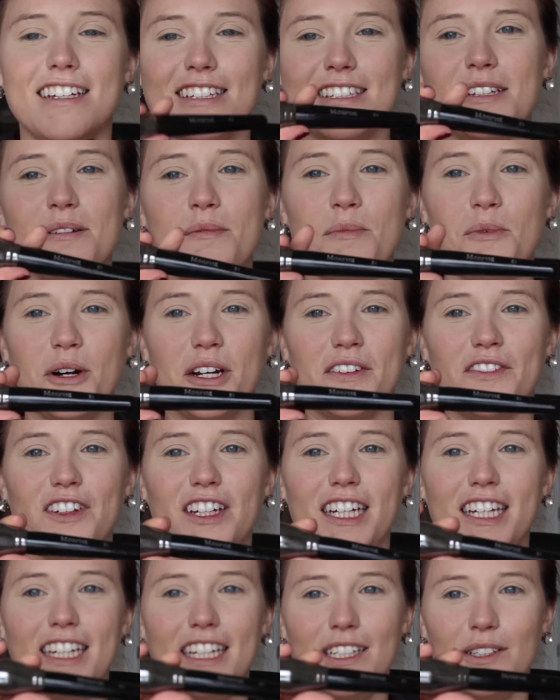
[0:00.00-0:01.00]
This is the Morphe
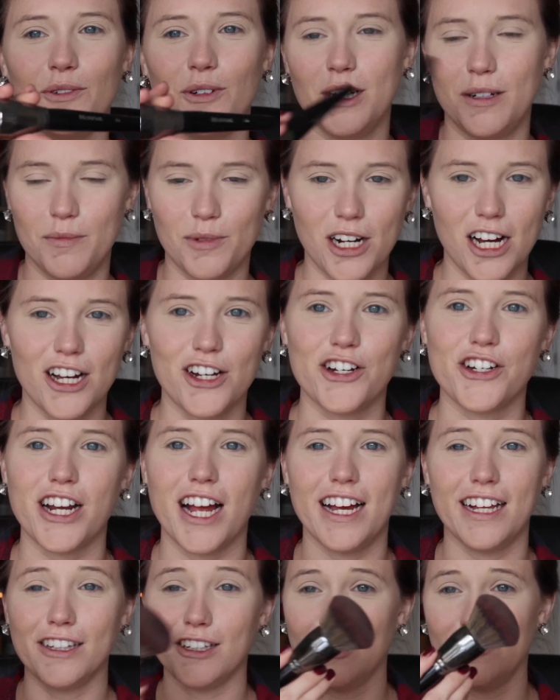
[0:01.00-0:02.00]
E1 brush.
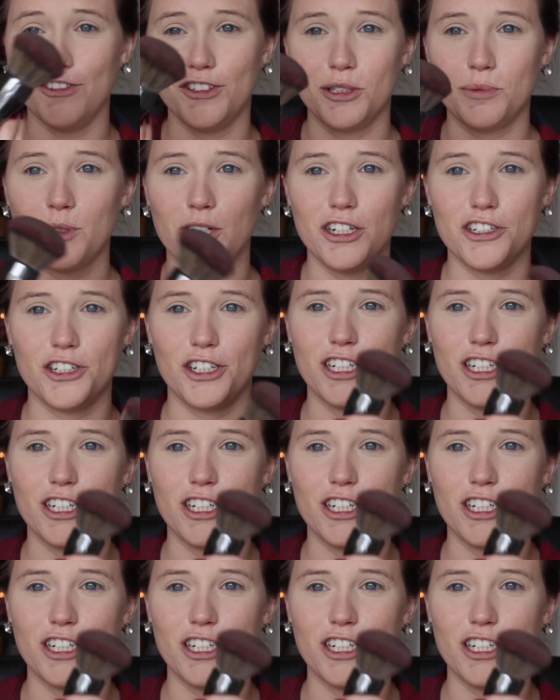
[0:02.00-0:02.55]
I love this brush.